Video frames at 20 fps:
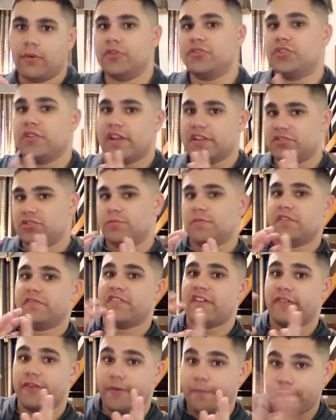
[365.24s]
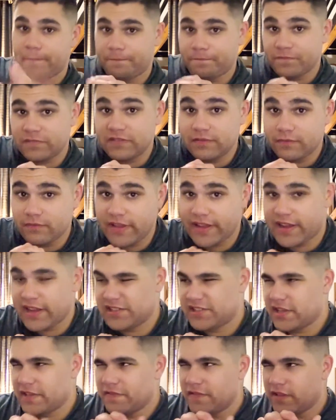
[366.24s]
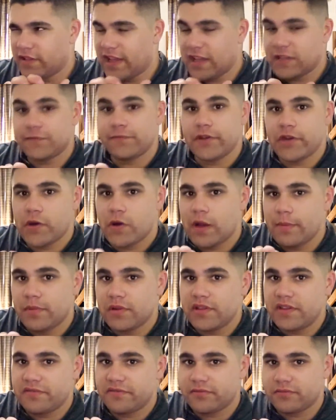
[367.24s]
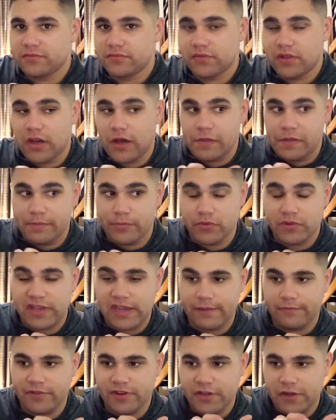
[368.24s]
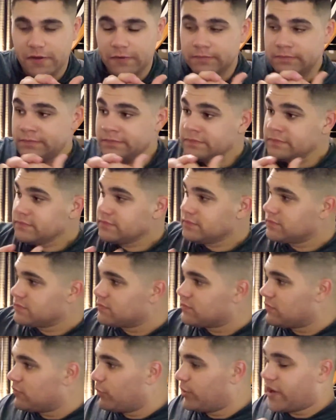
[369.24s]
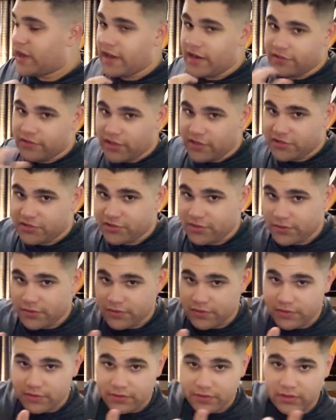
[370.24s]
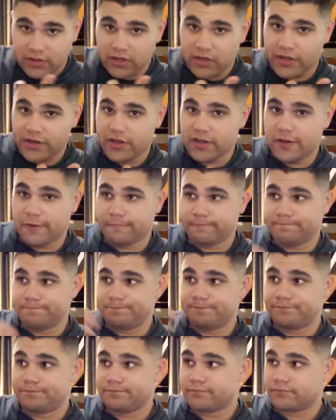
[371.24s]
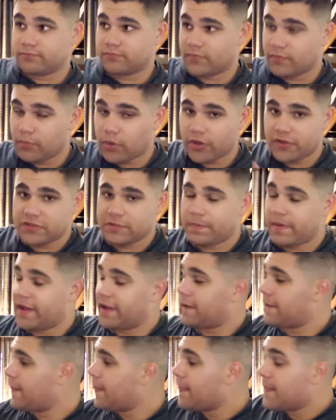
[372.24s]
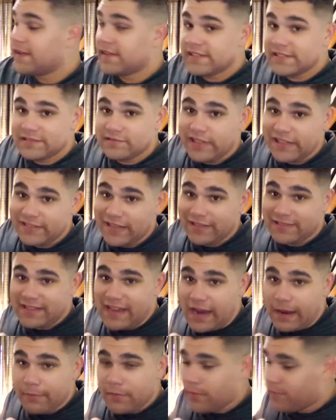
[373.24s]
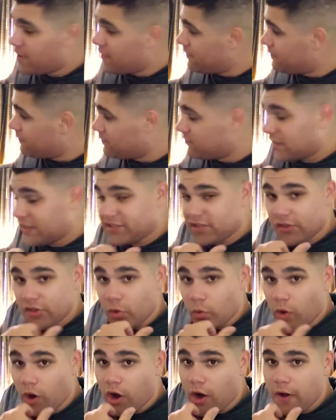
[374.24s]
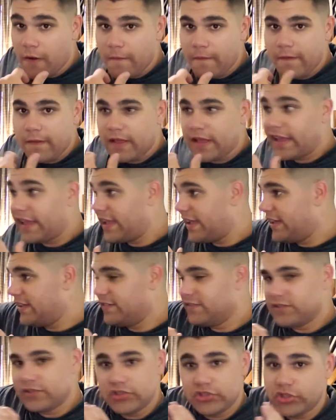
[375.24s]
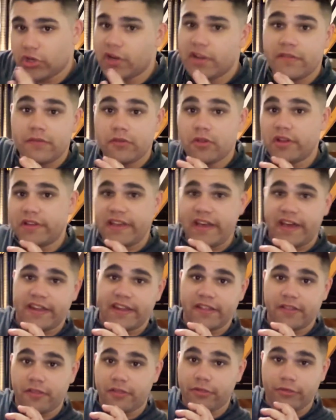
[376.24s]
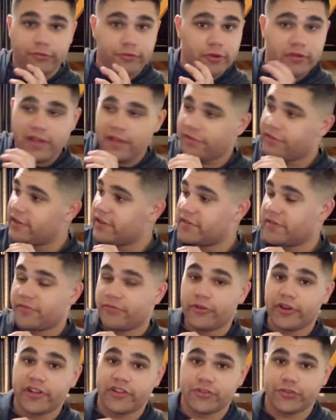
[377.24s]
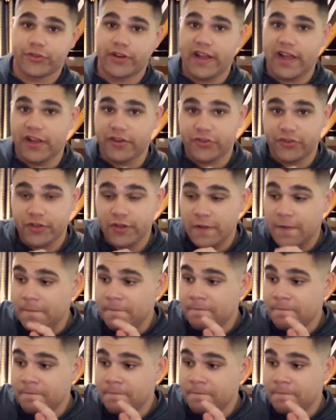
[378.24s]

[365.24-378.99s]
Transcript: I want you guys to do me a favor. Like I said in the last video, I believe, the boot camp video, we kind of touched on Marlin spike. Take that time limit that's on the wall and don't even look at it. Throw that thing in the friggin' trash.